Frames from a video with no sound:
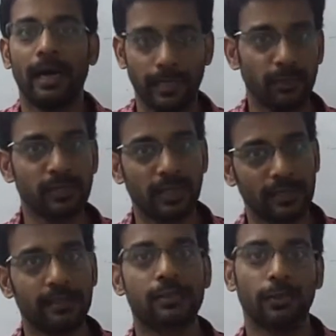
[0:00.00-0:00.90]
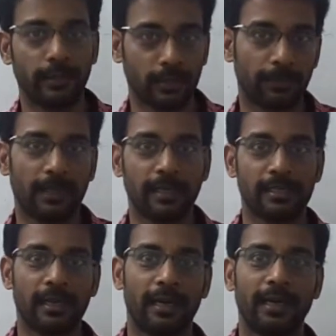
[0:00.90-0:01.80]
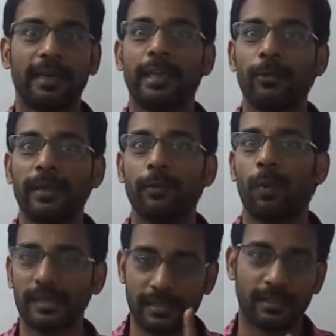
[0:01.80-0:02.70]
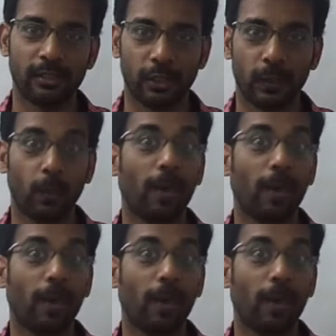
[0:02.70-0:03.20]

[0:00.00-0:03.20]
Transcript: I used to tell this to Dr. Maharaja and he gave me one suggestion,